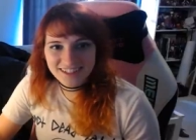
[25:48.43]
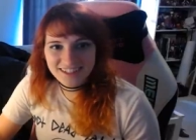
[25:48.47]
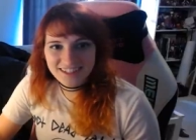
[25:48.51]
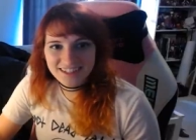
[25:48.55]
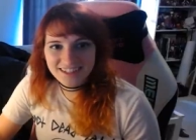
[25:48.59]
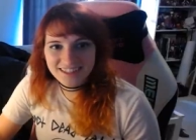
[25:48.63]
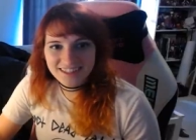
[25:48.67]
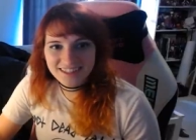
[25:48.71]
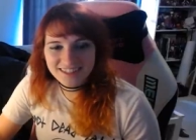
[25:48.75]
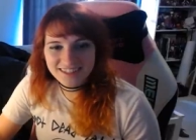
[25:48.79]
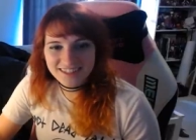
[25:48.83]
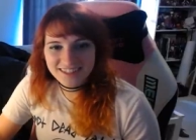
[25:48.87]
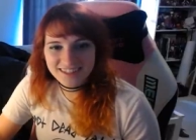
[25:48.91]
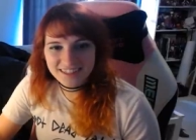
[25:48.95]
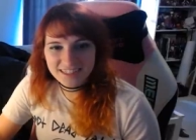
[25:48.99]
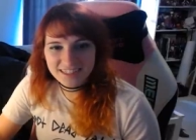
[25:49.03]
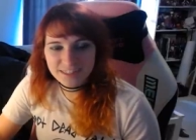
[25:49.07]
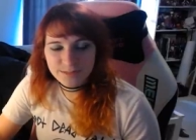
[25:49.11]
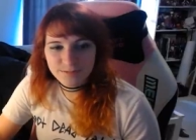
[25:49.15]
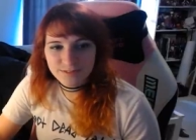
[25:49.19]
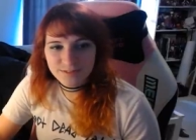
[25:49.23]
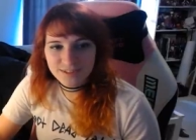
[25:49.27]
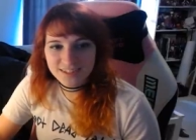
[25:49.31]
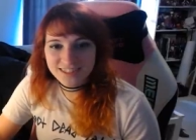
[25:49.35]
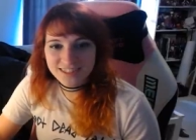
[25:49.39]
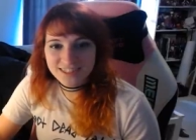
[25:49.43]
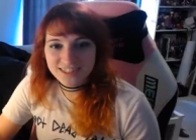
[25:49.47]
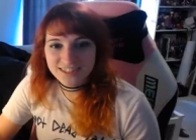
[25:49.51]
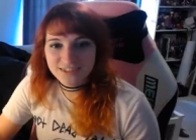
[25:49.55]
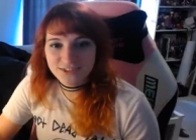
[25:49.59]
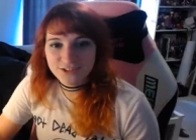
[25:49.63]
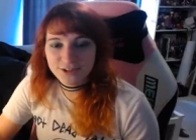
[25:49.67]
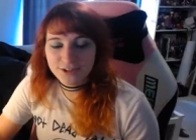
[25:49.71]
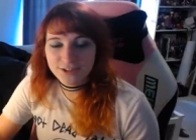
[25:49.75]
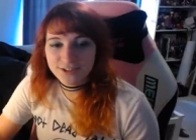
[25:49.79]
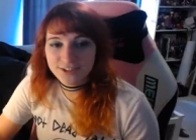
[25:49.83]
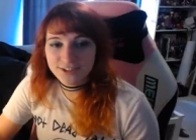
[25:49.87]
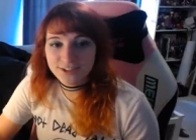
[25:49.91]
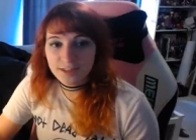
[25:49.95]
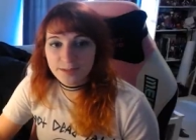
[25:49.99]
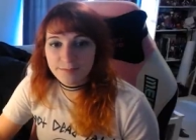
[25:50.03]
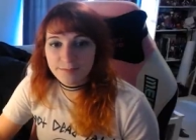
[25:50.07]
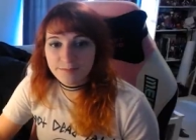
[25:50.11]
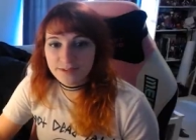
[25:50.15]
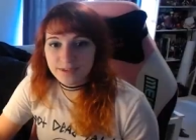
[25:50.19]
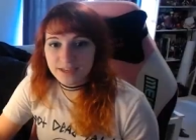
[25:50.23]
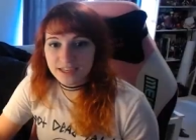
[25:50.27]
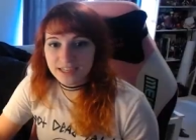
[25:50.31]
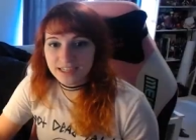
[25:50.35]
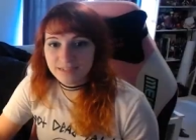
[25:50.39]
This this is just the
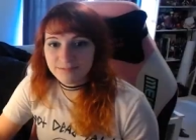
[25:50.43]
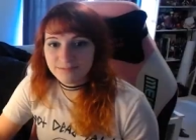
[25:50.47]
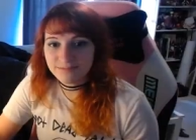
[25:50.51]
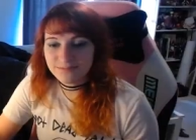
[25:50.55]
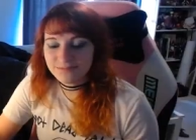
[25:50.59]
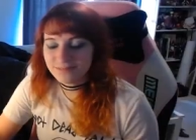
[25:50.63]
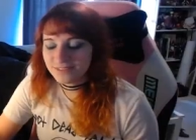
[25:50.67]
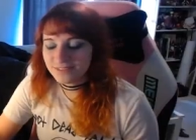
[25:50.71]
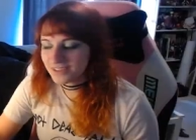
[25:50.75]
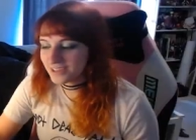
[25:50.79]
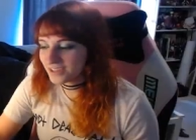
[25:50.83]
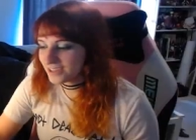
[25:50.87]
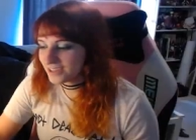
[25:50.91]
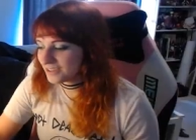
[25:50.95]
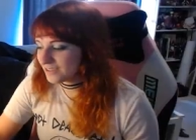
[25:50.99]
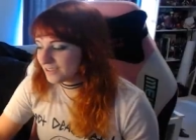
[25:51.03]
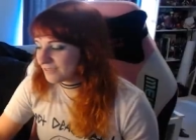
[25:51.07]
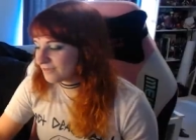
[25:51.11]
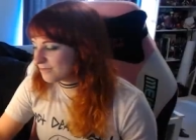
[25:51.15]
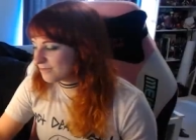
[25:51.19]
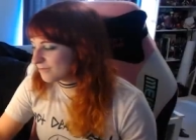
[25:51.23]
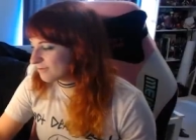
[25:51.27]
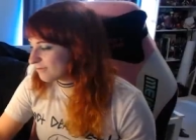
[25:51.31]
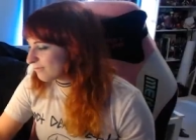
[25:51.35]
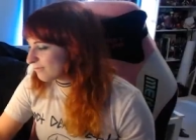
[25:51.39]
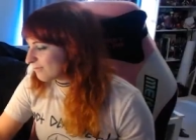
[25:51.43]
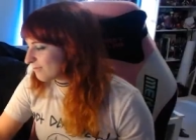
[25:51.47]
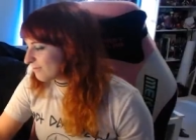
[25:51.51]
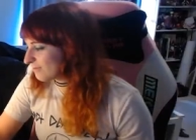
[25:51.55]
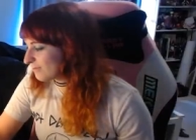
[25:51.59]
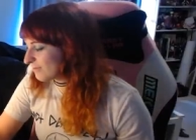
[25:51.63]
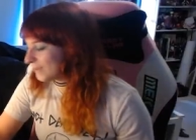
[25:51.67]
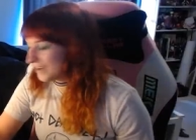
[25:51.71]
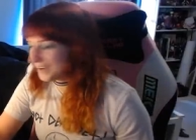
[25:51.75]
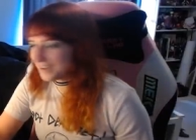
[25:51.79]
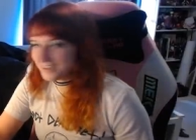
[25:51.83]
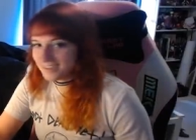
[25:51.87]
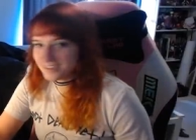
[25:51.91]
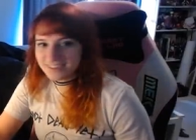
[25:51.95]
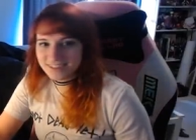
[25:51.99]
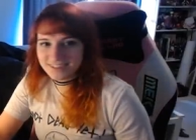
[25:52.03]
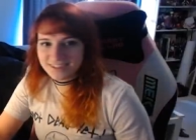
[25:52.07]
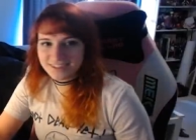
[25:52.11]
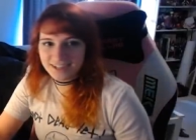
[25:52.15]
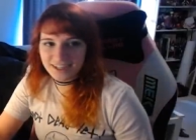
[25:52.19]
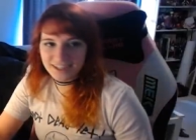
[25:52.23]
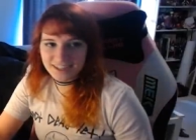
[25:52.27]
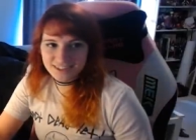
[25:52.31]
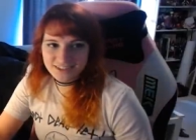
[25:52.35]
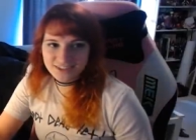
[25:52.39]
meme where it's
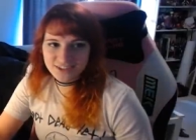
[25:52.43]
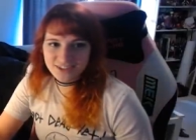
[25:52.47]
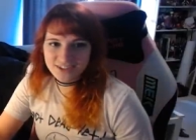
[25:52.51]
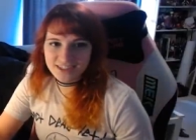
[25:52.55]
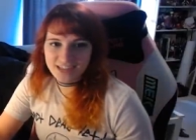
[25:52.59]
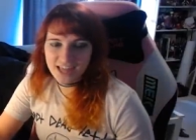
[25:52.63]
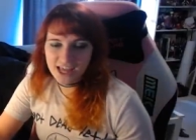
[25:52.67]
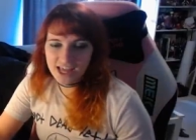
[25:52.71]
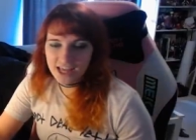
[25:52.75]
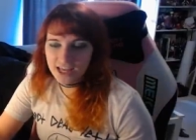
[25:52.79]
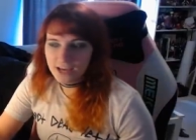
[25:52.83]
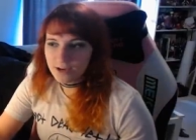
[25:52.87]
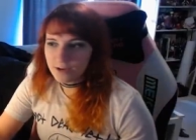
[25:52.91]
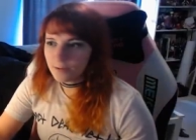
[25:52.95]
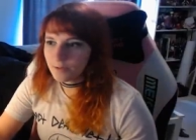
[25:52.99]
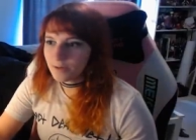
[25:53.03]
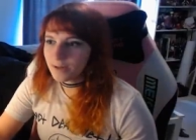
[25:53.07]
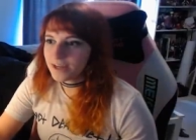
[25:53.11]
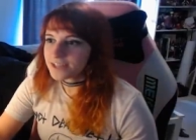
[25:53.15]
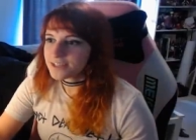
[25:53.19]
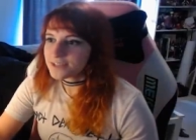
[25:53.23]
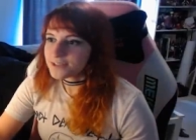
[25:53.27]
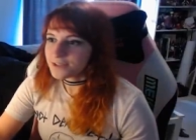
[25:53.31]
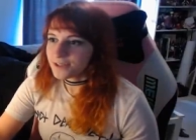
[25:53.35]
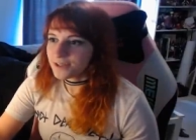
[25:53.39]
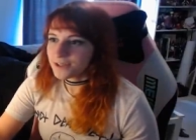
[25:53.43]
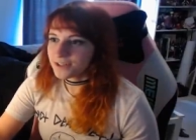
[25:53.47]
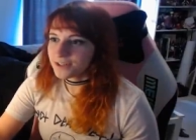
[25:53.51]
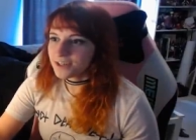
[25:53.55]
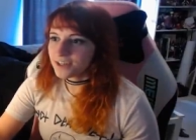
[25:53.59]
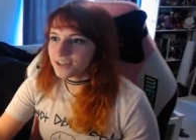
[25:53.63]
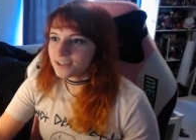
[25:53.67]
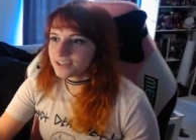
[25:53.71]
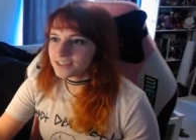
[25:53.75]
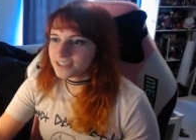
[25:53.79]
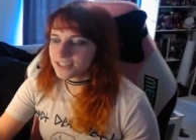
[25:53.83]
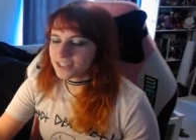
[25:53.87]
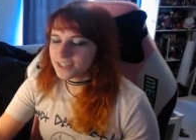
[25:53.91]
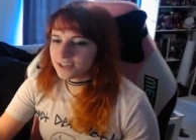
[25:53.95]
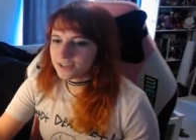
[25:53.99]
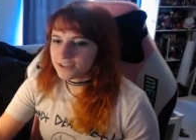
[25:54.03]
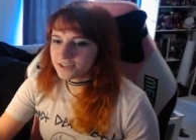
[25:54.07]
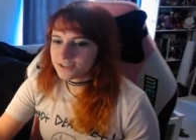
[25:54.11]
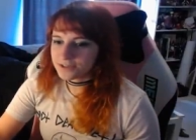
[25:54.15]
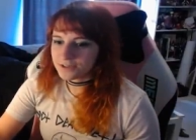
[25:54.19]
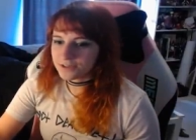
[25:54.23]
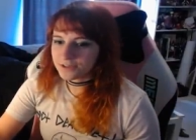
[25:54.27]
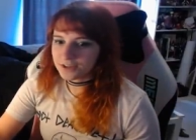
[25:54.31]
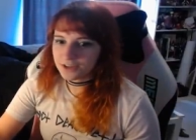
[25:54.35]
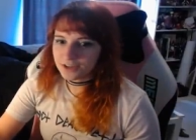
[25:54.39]
it's just that wait so you're not it's like
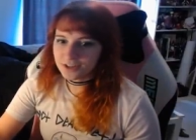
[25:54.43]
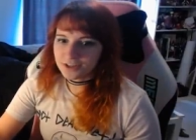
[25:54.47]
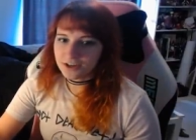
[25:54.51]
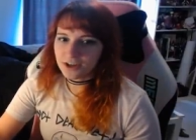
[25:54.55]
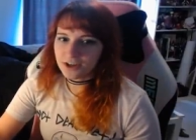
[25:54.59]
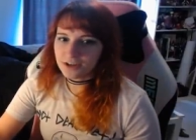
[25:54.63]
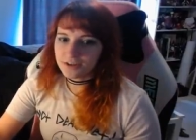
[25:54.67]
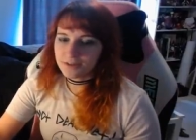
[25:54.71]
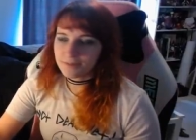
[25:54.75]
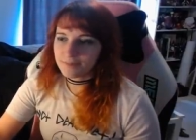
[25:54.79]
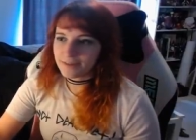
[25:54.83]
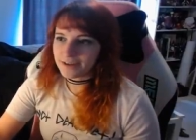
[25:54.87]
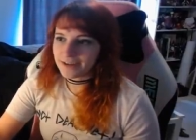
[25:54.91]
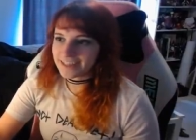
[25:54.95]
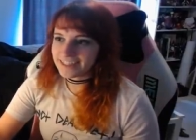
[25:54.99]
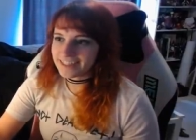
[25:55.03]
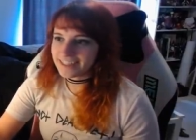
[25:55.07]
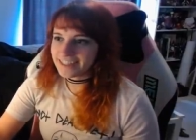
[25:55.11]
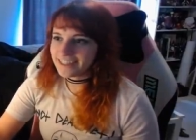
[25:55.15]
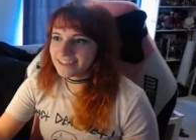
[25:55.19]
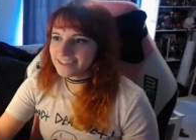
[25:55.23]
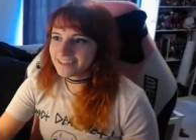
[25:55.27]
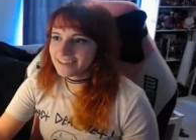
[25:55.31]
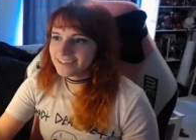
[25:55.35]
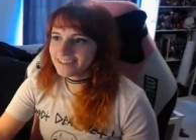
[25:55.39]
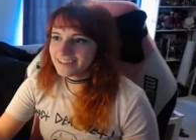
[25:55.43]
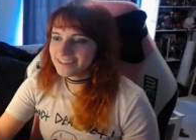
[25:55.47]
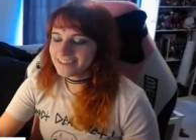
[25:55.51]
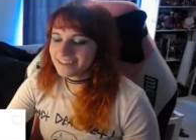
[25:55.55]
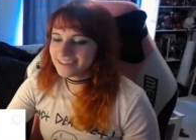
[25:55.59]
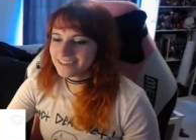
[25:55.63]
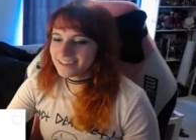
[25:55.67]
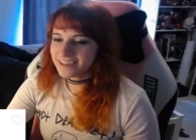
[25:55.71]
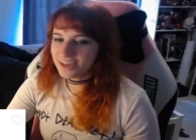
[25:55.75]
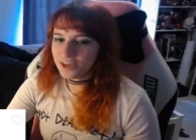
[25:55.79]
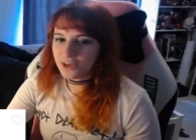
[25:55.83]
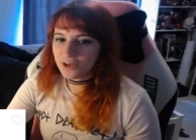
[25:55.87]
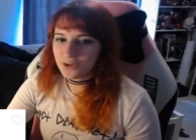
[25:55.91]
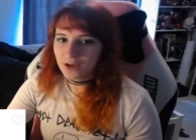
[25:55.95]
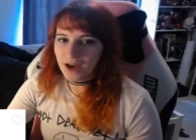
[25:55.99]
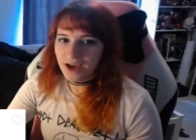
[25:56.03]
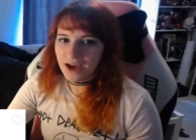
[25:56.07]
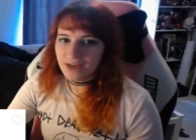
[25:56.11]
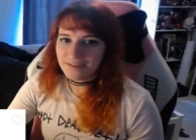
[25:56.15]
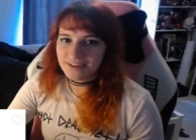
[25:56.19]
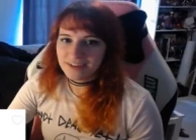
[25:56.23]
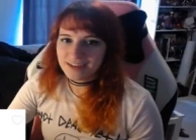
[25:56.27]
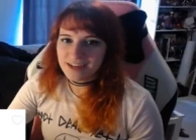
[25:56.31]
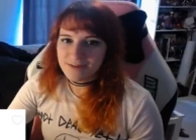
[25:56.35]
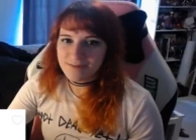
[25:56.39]
so you're non-binary you don't
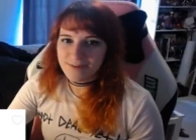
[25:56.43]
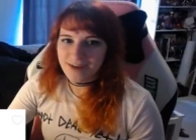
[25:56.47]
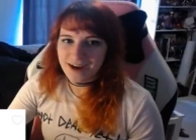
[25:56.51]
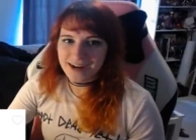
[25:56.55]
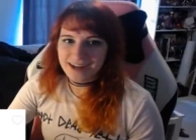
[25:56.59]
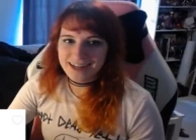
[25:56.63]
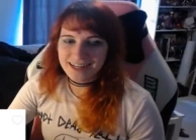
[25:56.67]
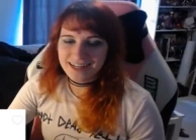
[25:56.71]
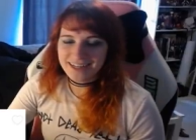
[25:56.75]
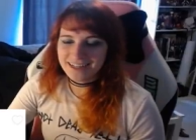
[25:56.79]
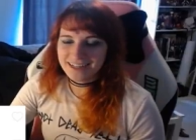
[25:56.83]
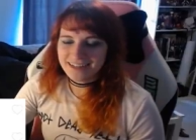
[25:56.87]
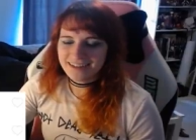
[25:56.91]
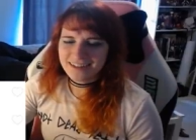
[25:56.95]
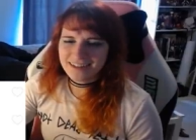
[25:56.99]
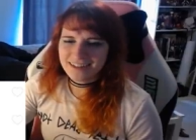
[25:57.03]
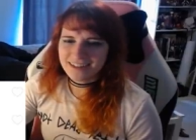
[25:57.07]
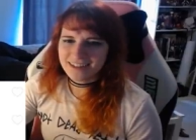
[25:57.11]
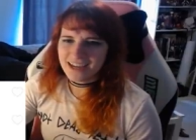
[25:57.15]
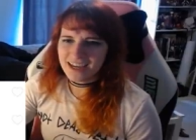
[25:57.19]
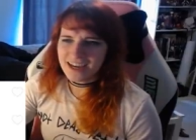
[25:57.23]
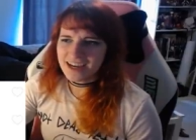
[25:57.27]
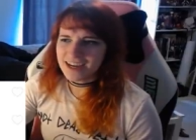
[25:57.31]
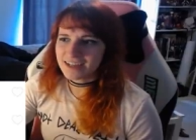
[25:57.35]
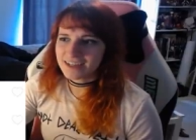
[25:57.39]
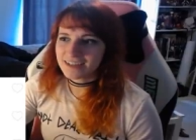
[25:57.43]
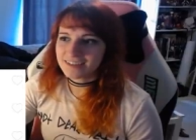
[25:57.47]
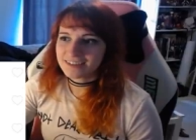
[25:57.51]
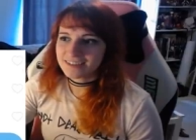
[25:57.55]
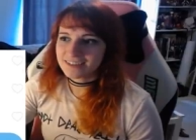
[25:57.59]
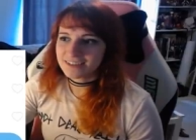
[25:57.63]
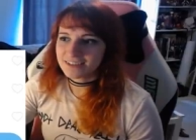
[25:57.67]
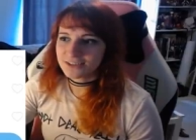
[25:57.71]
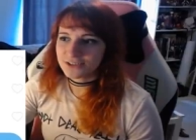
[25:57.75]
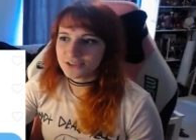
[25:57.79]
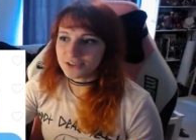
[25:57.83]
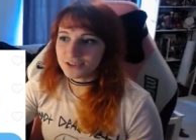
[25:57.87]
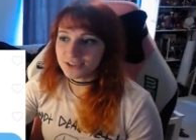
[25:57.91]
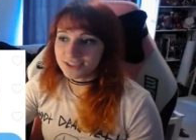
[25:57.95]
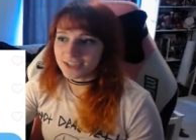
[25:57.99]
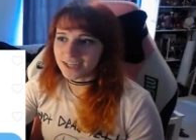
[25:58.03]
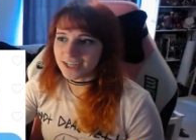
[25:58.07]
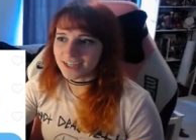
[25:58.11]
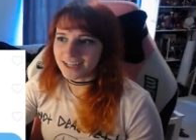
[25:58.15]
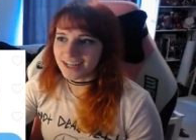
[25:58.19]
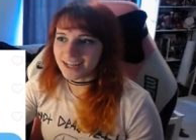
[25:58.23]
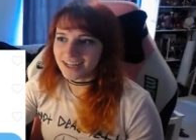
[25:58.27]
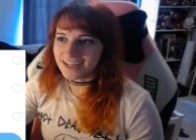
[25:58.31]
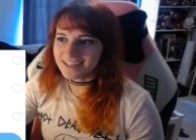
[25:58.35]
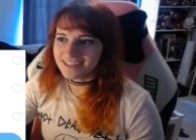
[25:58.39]
have any Biny? Yeah, sure, I
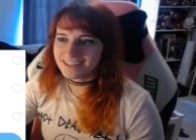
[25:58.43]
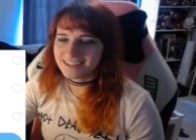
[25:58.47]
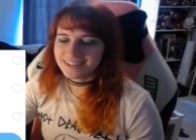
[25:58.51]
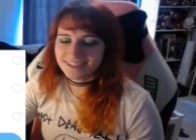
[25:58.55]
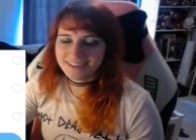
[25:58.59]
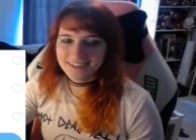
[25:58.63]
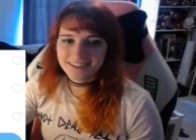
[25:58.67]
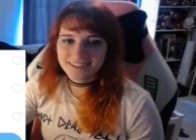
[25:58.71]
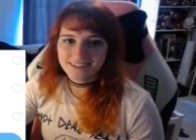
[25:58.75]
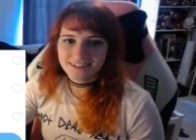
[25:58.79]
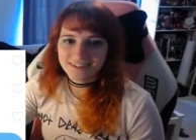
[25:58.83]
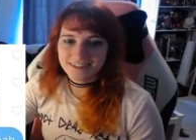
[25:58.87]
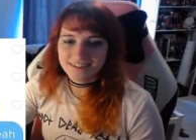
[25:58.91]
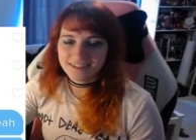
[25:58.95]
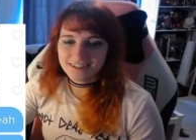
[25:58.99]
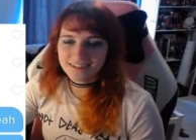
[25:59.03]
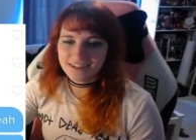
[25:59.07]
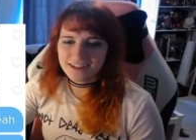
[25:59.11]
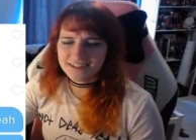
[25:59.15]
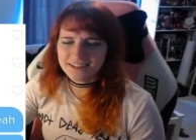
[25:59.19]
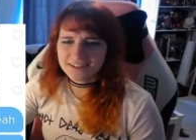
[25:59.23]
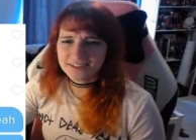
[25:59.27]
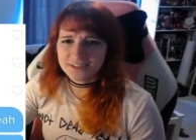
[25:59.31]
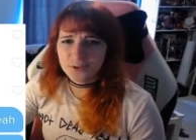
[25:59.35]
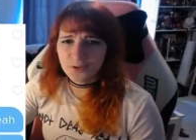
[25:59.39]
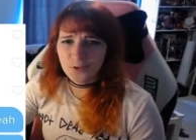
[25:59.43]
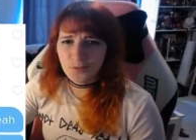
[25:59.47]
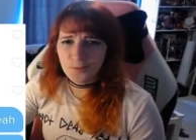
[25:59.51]
guess. That's so